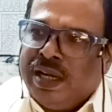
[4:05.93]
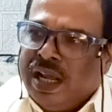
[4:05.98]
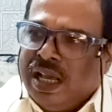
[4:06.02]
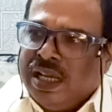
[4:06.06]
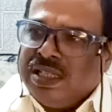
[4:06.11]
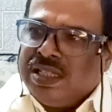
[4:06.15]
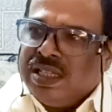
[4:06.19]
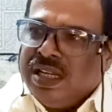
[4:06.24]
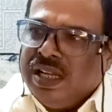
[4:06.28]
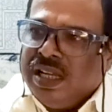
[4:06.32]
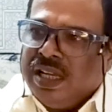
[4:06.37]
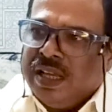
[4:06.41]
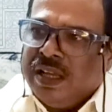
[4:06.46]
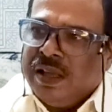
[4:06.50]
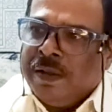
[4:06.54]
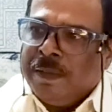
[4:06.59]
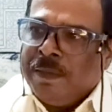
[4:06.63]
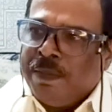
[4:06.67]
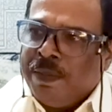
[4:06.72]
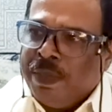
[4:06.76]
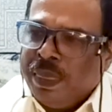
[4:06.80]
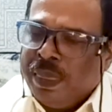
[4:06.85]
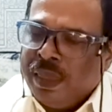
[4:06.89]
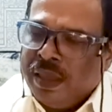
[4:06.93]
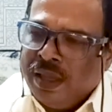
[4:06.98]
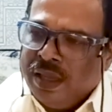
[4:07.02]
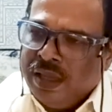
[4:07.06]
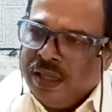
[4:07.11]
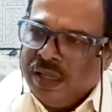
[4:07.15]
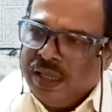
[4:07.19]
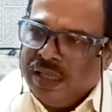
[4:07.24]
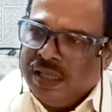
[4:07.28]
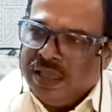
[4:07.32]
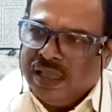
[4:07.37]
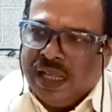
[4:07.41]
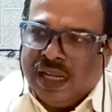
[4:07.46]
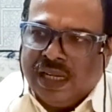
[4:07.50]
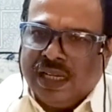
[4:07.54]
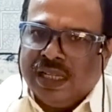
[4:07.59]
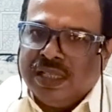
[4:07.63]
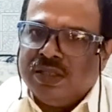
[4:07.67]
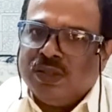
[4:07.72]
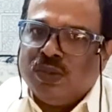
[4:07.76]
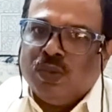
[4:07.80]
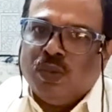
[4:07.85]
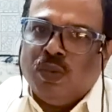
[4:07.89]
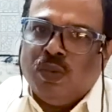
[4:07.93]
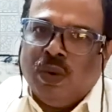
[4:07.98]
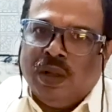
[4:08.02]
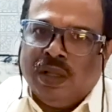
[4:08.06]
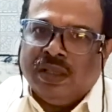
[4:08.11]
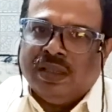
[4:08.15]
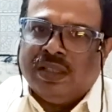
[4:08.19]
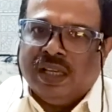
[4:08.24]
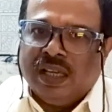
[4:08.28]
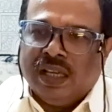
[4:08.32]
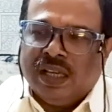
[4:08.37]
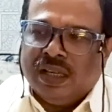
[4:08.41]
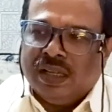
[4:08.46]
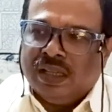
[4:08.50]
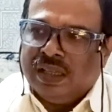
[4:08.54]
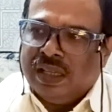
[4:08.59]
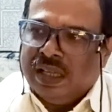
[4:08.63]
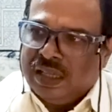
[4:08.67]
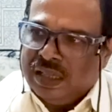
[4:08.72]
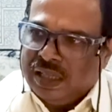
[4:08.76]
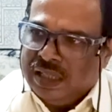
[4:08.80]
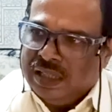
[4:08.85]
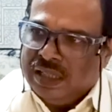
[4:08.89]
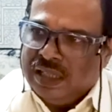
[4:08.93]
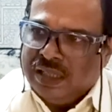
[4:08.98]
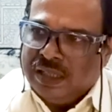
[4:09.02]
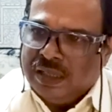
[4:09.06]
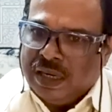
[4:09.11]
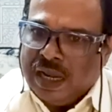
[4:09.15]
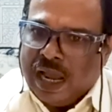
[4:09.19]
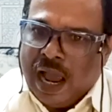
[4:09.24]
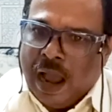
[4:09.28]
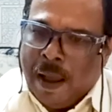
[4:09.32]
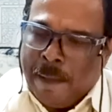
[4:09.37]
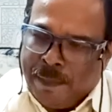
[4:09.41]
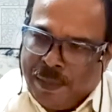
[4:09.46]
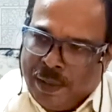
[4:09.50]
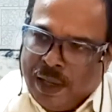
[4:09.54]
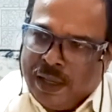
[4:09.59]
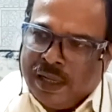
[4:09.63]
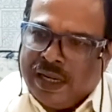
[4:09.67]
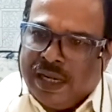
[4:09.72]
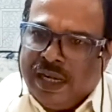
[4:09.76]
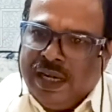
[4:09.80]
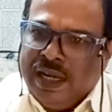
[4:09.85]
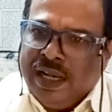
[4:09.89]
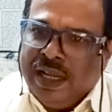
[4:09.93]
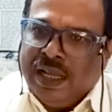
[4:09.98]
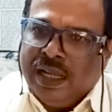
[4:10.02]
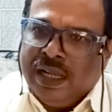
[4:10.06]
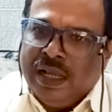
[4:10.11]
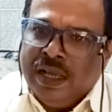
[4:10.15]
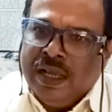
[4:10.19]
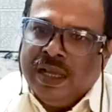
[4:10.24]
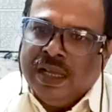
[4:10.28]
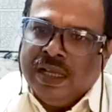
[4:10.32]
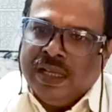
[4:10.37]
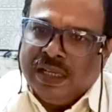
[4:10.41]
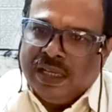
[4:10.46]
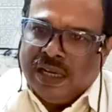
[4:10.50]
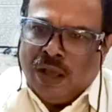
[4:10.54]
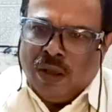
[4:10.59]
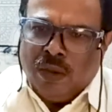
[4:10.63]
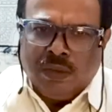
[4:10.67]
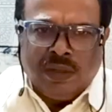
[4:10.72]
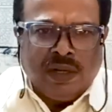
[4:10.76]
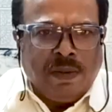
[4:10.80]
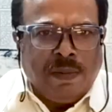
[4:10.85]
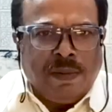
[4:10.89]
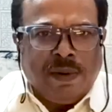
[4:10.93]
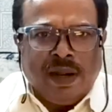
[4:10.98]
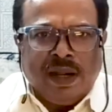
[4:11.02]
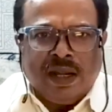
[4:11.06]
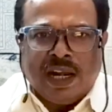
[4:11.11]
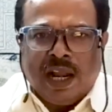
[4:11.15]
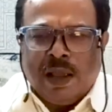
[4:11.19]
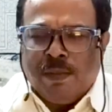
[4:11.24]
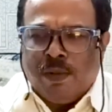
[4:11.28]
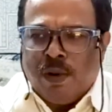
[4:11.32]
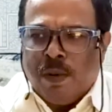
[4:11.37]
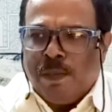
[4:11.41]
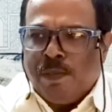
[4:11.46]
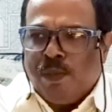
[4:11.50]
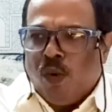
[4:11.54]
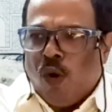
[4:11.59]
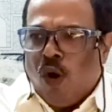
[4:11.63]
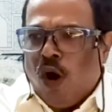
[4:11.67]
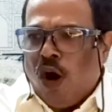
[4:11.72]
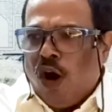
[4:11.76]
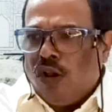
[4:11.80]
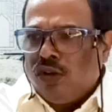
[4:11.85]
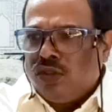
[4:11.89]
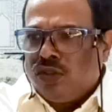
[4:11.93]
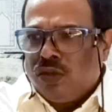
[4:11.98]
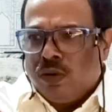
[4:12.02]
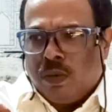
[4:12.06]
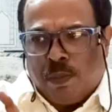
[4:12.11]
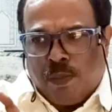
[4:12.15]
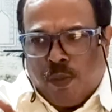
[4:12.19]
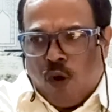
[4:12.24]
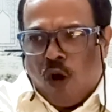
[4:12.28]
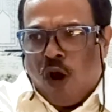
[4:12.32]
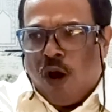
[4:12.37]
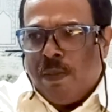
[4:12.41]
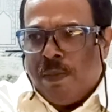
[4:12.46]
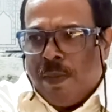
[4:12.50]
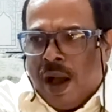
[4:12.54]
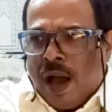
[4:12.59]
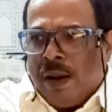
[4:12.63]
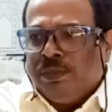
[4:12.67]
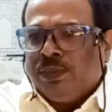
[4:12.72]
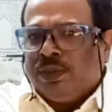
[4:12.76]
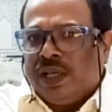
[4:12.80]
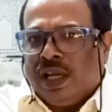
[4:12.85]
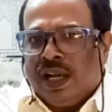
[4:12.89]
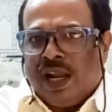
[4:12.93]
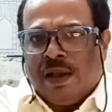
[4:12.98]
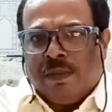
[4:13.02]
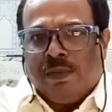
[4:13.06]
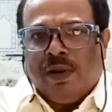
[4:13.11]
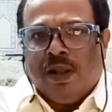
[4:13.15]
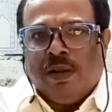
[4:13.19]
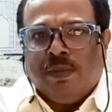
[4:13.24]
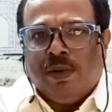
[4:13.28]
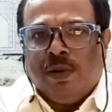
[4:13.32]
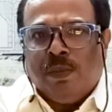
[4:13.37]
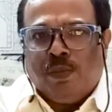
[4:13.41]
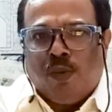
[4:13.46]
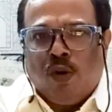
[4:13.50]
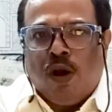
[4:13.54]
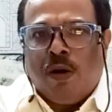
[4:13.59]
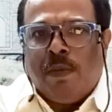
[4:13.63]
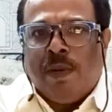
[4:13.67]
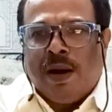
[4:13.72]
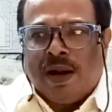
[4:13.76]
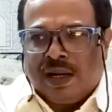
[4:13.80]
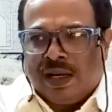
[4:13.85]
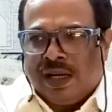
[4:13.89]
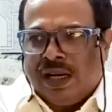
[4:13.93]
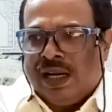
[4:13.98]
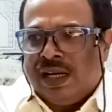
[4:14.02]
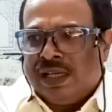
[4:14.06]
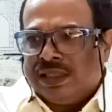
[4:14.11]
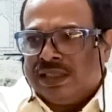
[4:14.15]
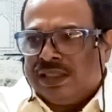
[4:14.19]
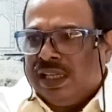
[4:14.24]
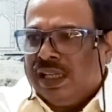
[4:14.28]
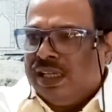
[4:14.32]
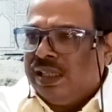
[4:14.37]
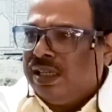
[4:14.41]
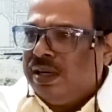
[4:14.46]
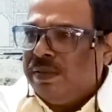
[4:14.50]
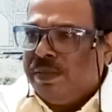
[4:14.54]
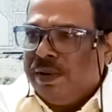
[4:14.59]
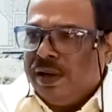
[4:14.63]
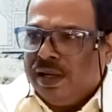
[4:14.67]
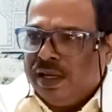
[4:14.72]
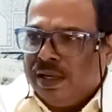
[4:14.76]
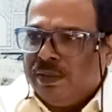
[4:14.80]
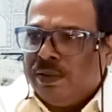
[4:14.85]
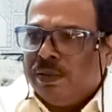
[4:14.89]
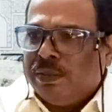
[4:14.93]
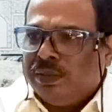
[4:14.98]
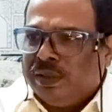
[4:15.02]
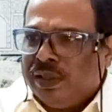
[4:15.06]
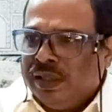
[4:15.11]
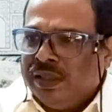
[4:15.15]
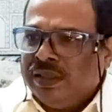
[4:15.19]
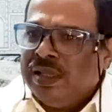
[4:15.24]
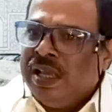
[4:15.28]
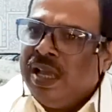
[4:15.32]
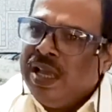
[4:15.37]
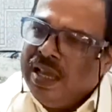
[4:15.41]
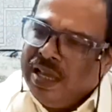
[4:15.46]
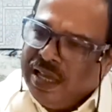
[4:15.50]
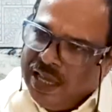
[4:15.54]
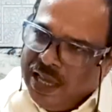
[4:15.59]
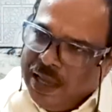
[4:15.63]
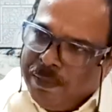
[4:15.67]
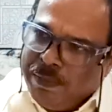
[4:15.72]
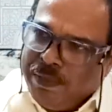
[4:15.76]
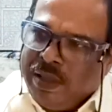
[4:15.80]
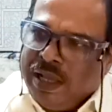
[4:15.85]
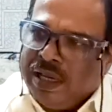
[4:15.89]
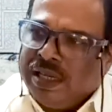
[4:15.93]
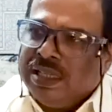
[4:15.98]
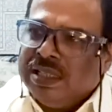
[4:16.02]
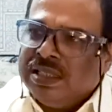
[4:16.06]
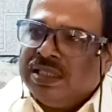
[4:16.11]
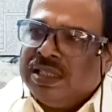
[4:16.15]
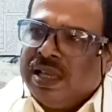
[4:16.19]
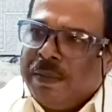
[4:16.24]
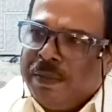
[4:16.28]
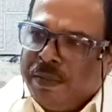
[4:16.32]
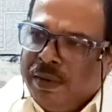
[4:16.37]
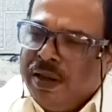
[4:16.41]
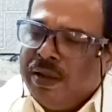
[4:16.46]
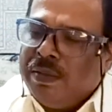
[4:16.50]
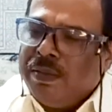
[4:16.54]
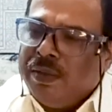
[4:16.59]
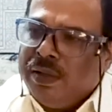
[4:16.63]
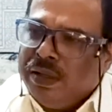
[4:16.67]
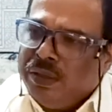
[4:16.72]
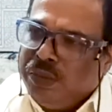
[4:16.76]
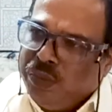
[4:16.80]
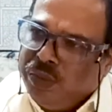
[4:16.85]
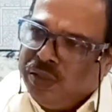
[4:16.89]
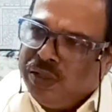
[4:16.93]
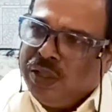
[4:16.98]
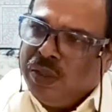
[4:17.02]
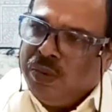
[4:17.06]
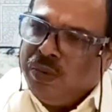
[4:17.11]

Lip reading: nicely. That is one thing. After cleaning, now different type of paw balms are available, paw butters and different type of thing. If that is available with